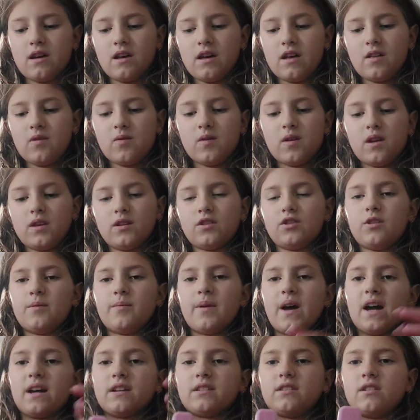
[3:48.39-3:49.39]
And then she
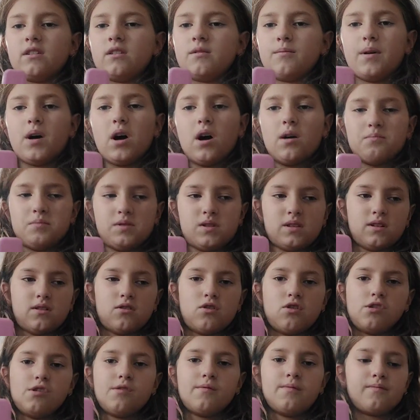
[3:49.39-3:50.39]
packed a
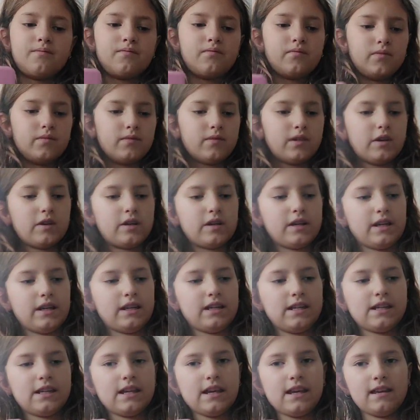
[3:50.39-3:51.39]
popsicle. You wanna
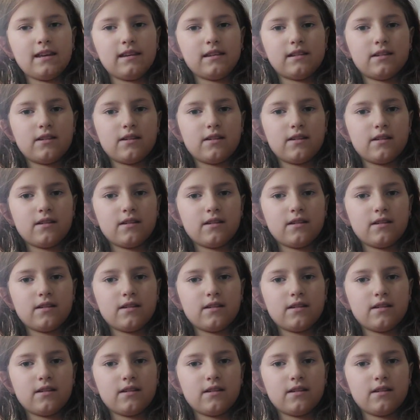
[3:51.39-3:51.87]
eat it?